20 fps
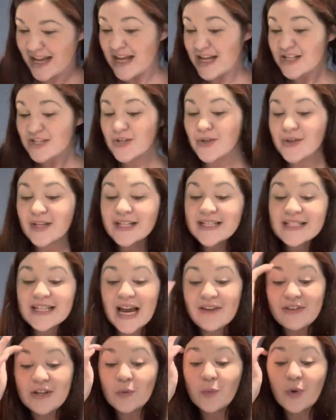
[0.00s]
So let's
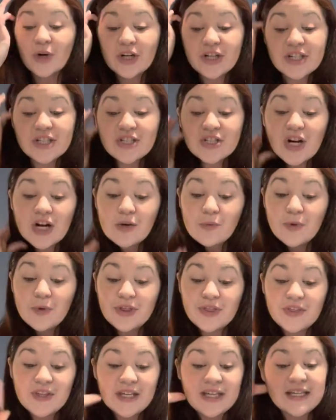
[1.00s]
dive in. We're gonna start
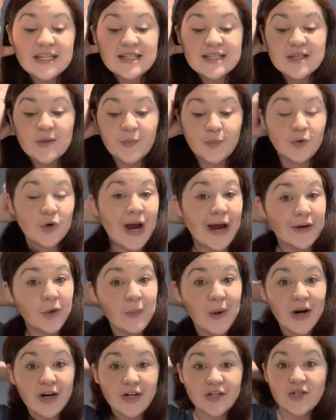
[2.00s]
with the soprano
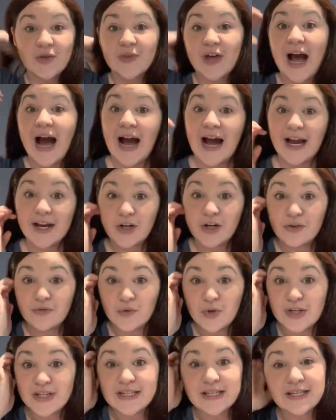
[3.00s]
part, so the higher
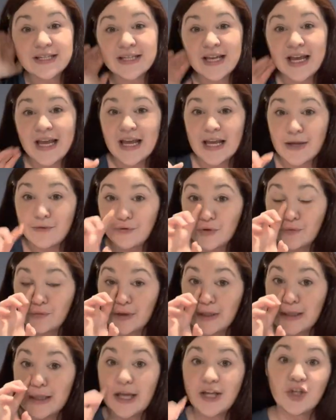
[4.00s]
voices. If you
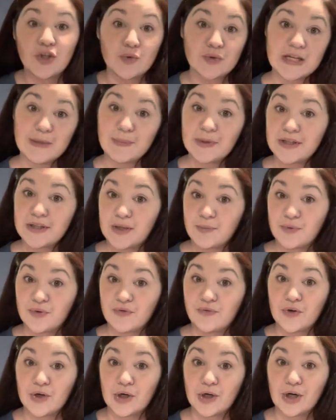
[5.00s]
feel like you typically
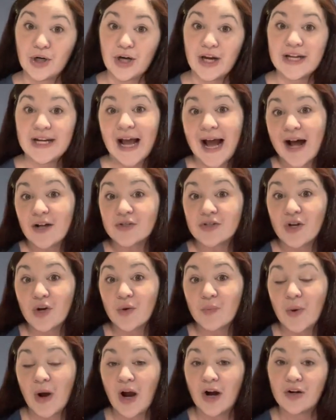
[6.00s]
prefer an alto
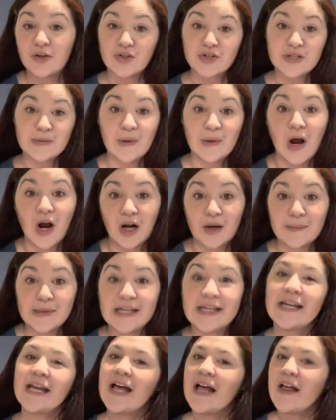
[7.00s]
part or some
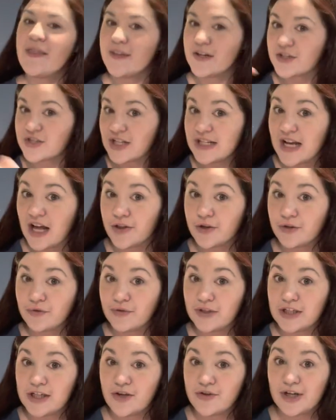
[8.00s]
harmony, there's another
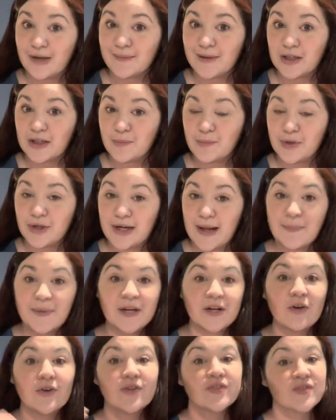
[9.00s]
video that I'm gonna put up
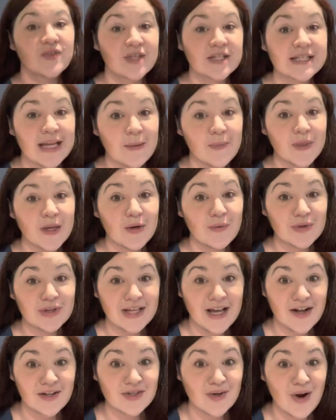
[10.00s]
that goes for the same thing with the
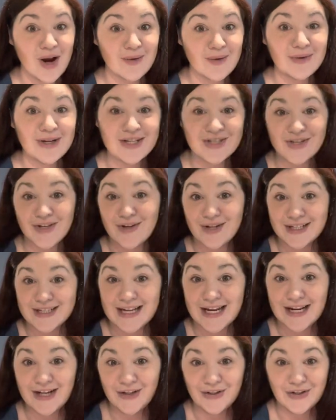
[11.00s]
alto harmony, so you can
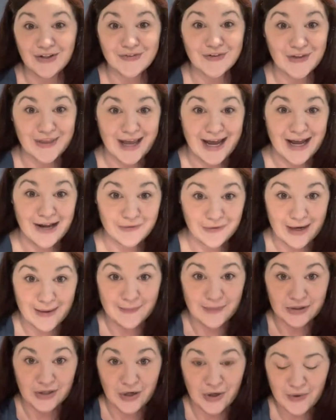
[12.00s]
take a look for that right
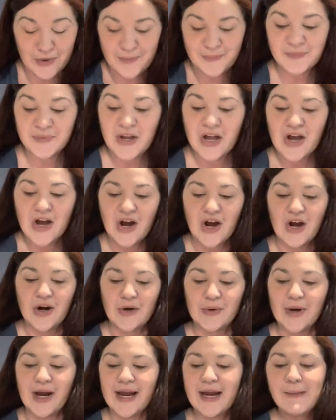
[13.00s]
below. All
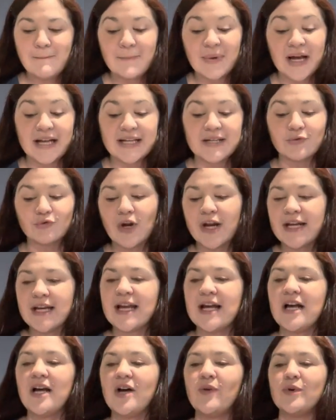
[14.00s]
right, but right
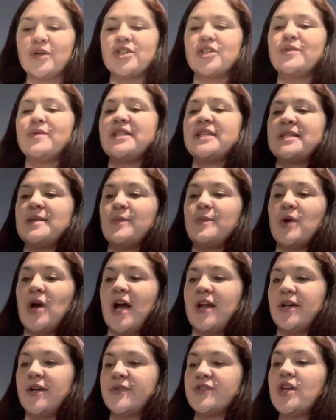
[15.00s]
now we're doing the
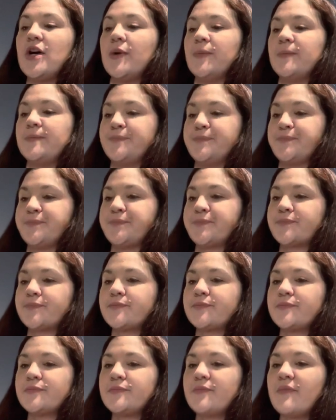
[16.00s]
soprano. So,
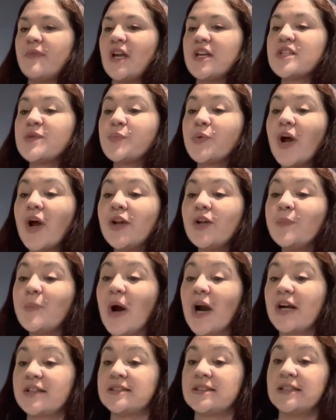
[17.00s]
soprano
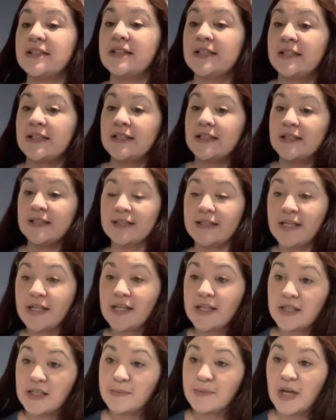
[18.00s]
part,
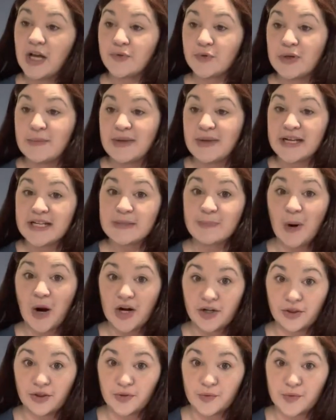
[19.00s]
Legally Blonde Remix
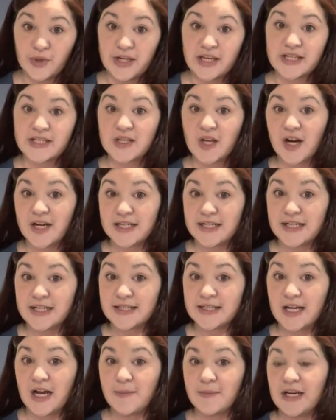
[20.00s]
Part 3, song and dance
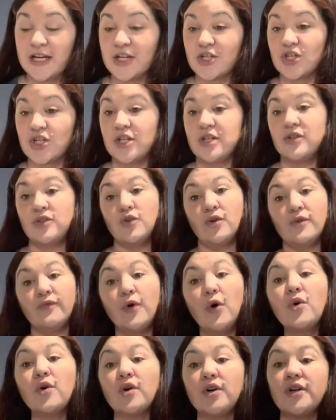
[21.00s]
combination. Your
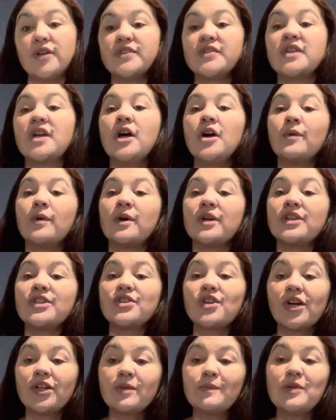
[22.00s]
vocals. We're gonna
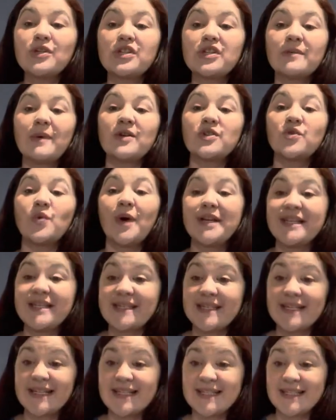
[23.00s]
start the music about
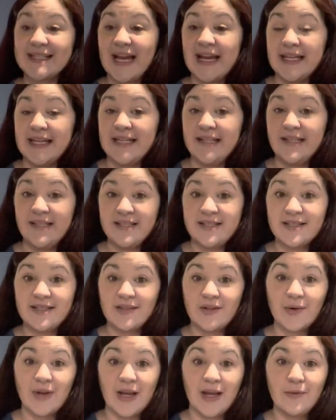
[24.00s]
26 seconds,
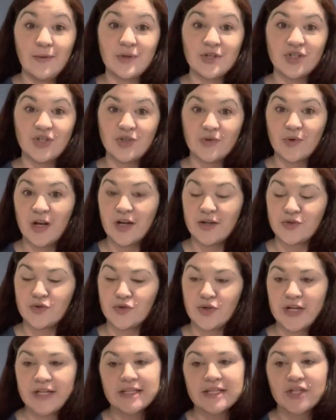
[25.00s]
okay, which is a
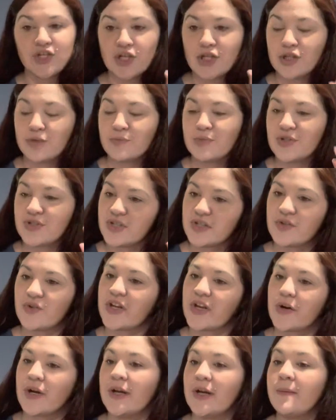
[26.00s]
transition in the music, you'll
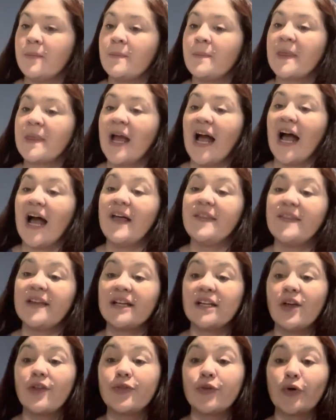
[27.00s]
hear it. And then
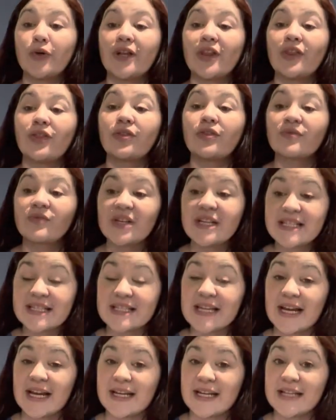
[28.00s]
at 33
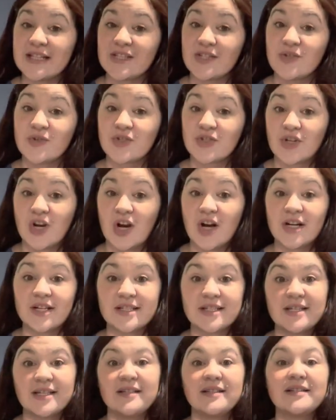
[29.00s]
seconds, you
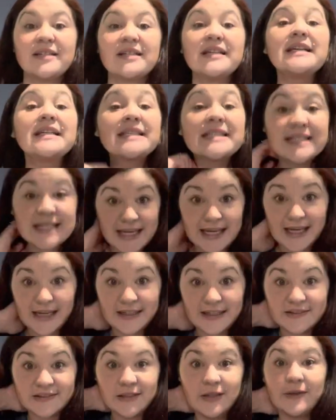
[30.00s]
start singing,
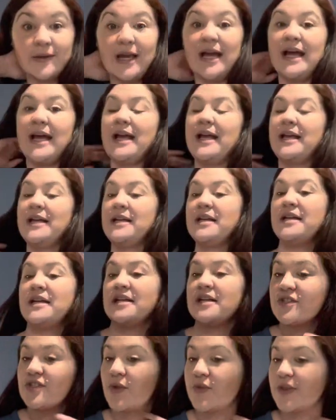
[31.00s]
okay?
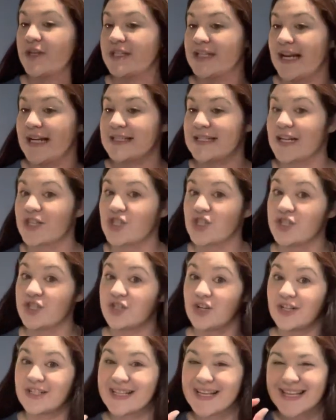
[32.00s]
So the dance actually
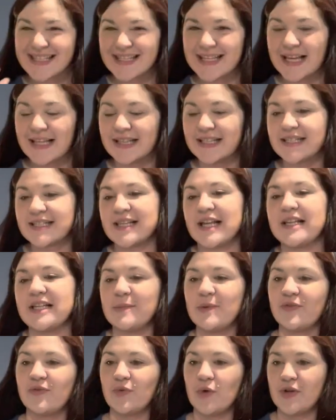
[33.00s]
starts slightly
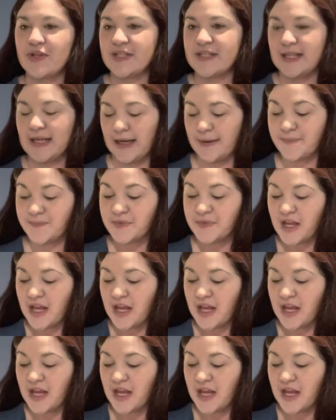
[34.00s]
before the singing.